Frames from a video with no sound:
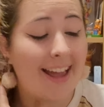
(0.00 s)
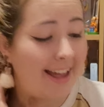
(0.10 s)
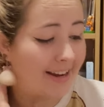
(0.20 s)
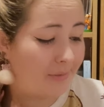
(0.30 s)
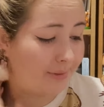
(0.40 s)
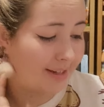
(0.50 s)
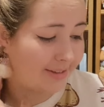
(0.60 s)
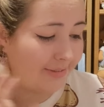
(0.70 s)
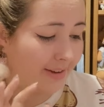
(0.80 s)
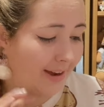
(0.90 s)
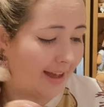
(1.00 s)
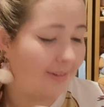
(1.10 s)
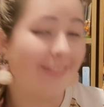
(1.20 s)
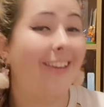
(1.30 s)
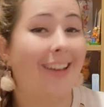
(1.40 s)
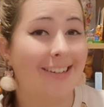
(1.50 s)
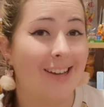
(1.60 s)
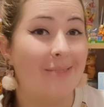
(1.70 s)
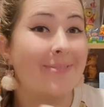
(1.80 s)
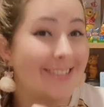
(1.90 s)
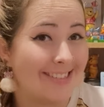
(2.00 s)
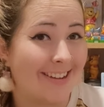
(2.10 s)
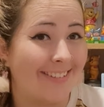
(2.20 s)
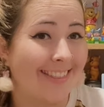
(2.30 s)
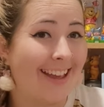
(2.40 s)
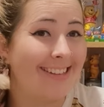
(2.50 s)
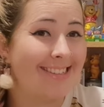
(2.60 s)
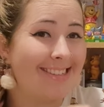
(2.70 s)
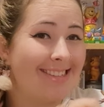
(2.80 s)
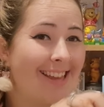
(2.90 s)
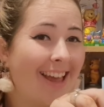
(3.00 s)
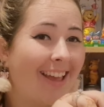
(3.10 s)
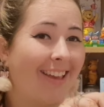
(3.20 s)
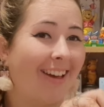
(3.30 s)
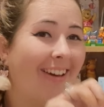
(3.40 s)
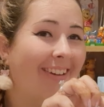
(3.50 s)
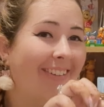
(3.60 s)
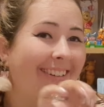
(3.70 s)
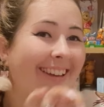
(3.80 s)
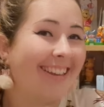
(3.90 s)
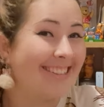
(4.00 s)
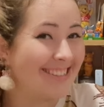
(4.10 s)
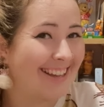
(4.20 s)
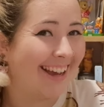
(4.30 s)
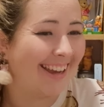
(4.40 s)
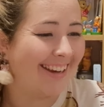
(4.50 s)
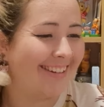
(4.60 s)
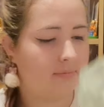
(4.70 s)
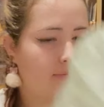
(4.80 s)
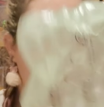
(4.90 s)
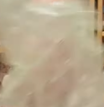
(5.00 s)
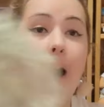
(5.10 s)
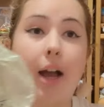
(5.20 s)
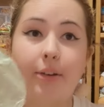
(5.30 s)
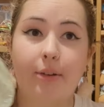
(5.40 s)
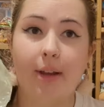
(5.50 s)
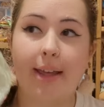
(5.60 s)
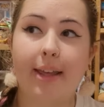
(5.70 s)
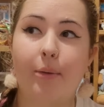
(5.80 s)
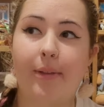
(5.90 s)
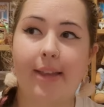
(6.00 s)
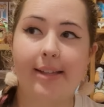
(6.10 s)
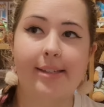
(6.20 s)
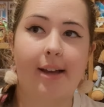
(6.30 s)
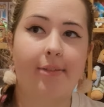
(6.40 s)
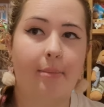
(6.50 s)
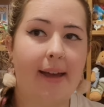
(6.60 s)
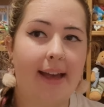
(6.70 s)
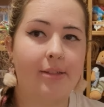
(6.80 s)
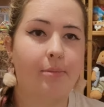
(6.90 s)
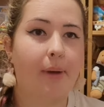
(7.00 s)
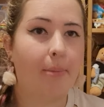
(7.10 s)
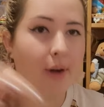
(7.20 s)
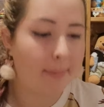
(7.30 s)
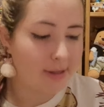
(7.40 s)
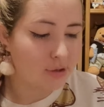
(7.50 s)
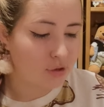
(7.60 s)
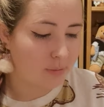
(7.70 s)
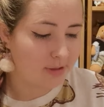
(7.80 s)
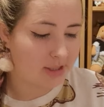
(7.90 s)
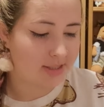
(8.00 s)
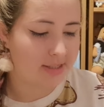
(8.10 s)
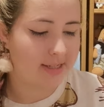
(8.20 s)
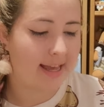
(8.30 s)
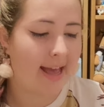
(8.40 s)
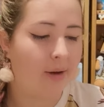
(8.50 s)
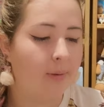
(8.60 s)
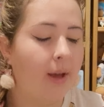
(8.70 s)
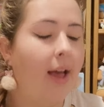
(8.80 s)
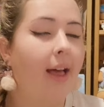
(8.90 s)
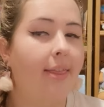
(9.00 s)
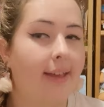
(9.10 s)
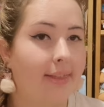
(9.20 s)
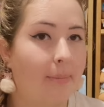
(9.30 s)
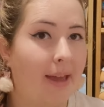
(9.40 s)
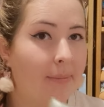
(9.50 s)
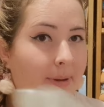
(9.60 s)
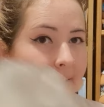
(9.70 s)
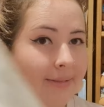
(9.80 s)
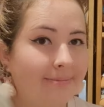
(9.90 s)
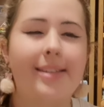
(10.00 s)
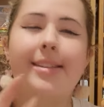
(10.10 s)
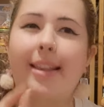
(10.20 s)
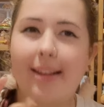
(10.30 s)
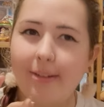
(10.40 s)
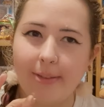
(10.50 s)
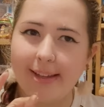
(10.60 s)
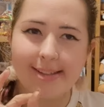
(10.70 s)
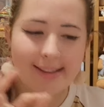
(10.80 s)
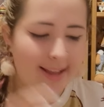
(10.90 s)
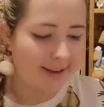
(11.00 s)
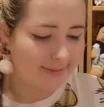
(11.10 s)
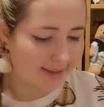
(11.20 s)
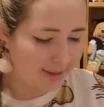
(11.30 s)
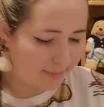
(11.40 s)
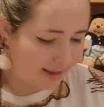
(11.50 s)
and we need to figure out the light up. So let's go inside. I do like it when they stuff the bags with bubble wrap. It's so much easier to get out than the paper. The little things in life that keep me